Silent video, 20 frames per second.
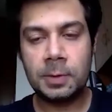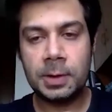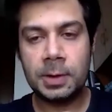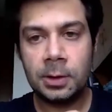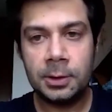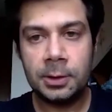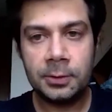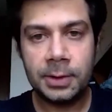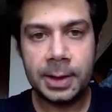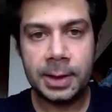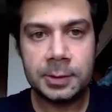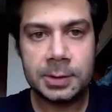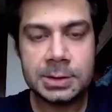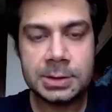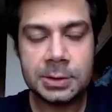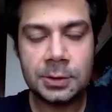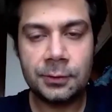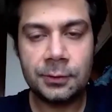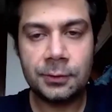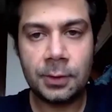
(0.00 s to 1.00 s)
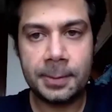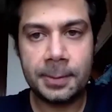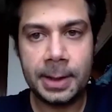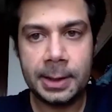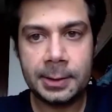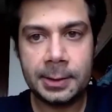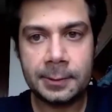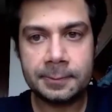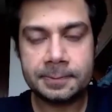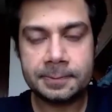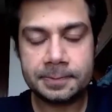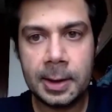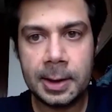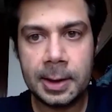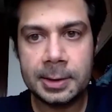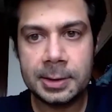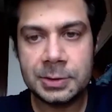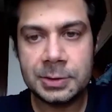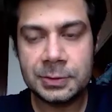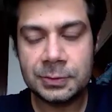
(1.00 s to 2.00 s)
we're going to try out this new format.
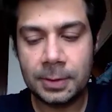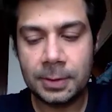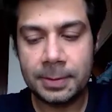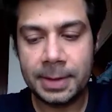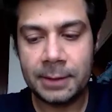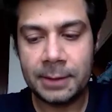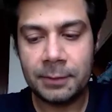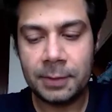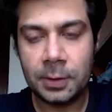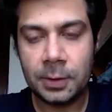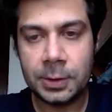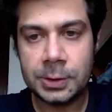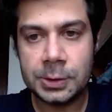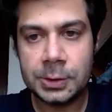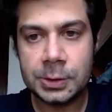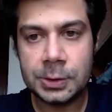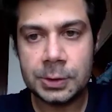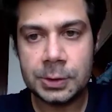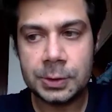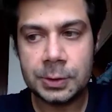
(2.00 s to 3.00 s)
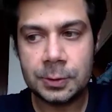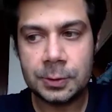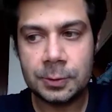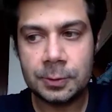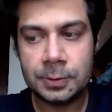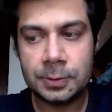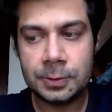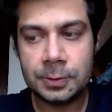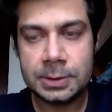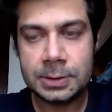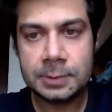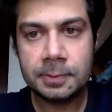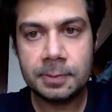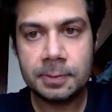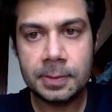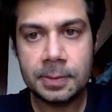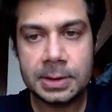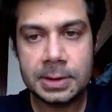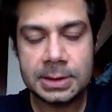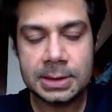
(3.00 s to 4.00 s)
In this format, we're going to
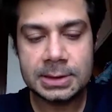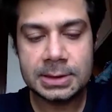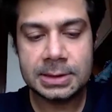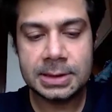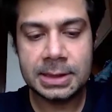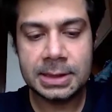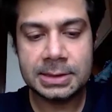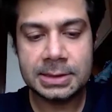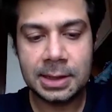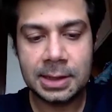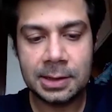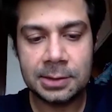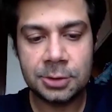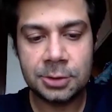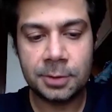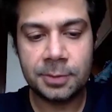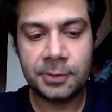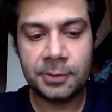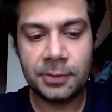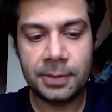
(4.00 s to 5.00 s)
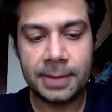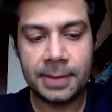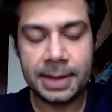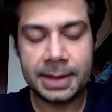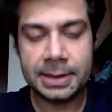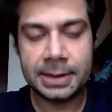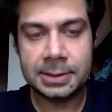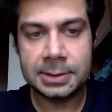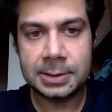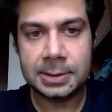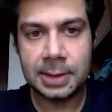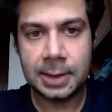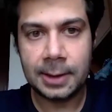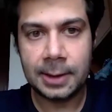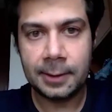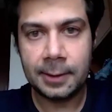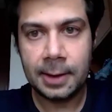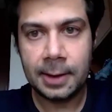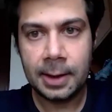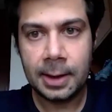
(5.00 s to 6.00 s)
discuss things that are top of our minds,
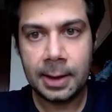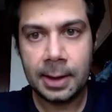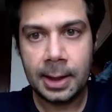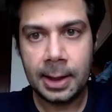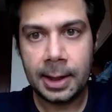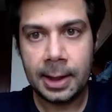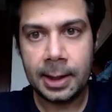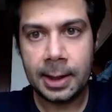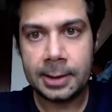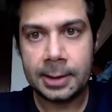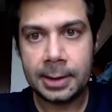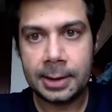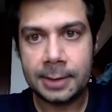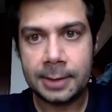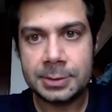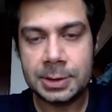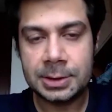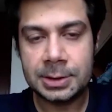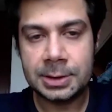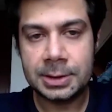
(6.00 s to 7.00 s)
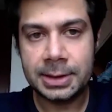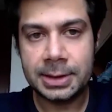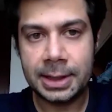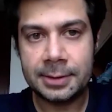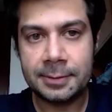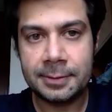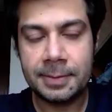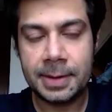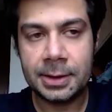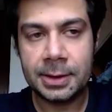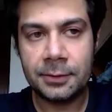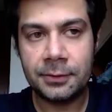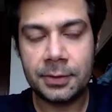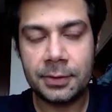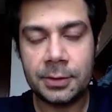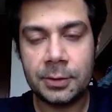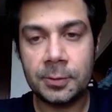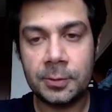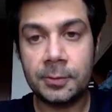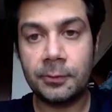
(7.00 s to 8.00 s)
and I'm certain that many of
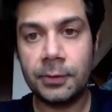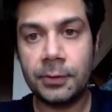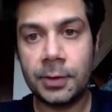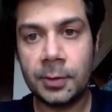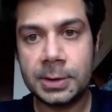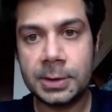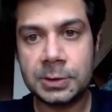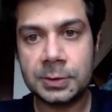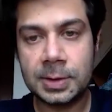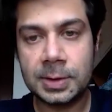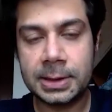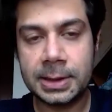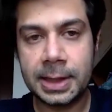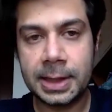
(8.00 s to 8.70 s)
you viewers will